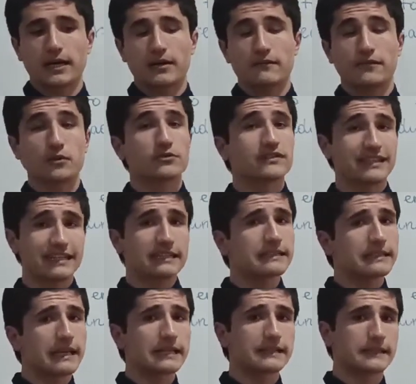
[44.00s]
for today's
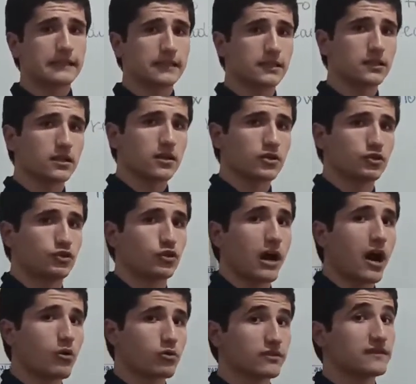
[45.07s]
lesson, to
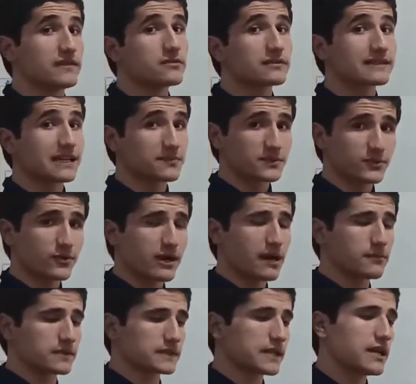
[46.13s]
our dear
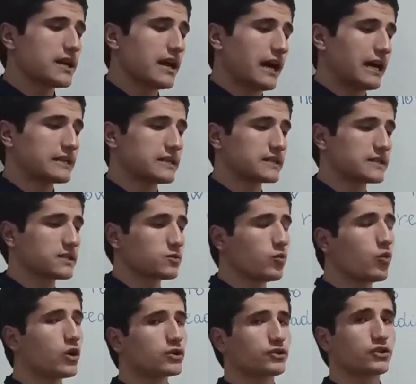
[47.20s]
subscribers, I just
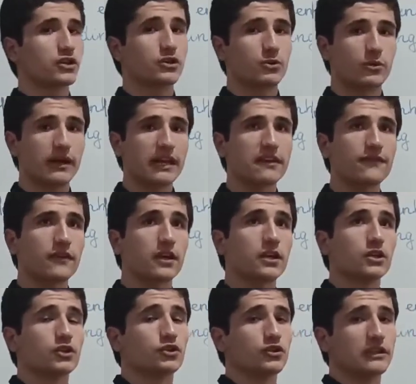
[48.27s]
want to crave
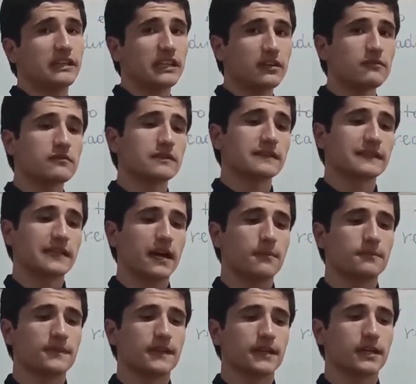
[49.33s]
to give you
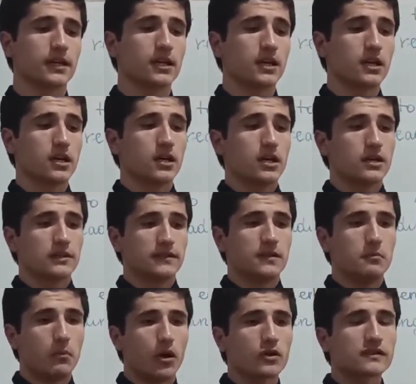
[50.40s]
some the
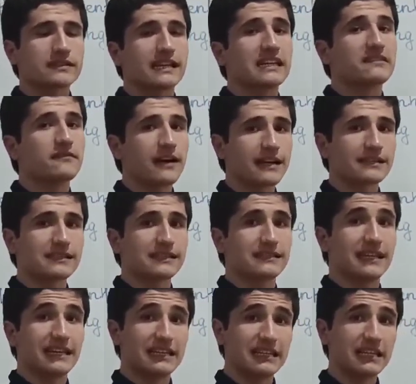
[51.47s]
most advanced
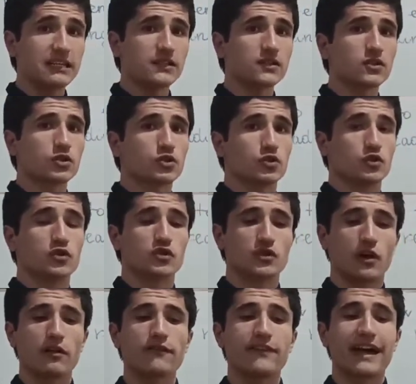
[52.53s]
techniques to
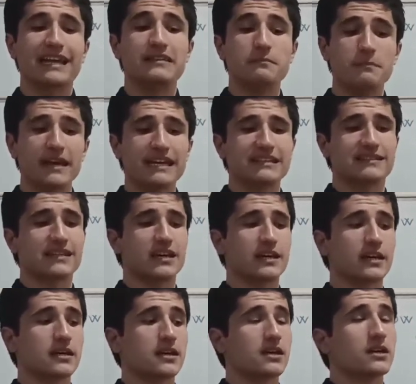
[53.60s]
solve and make
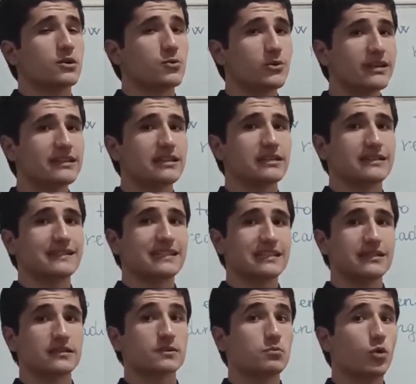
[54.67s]
the reading
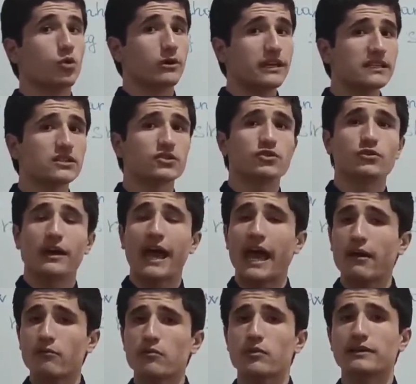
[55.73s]
skills more easy to
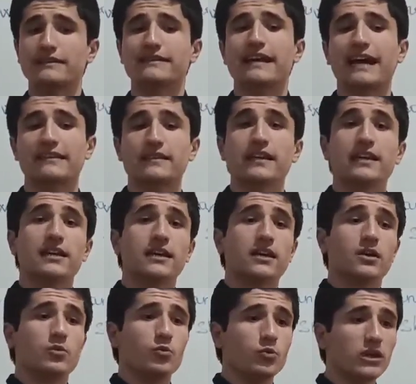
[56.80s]
everyone that
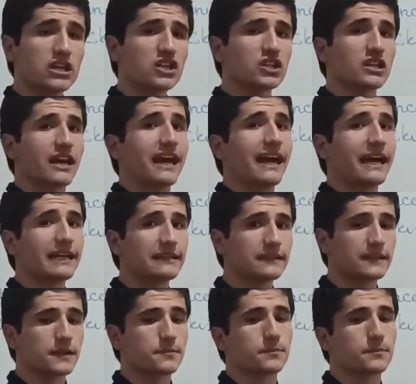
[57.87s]
wish and